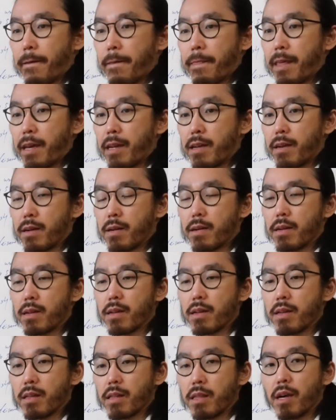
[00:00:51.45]
that are
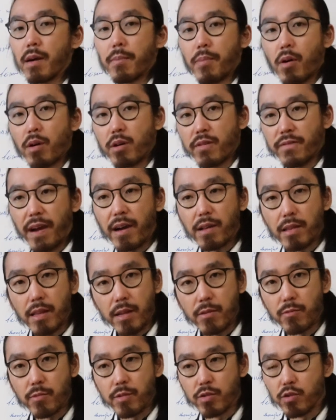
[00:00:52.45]
not part of our
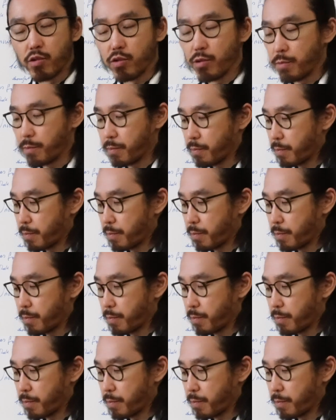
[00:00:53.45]
language?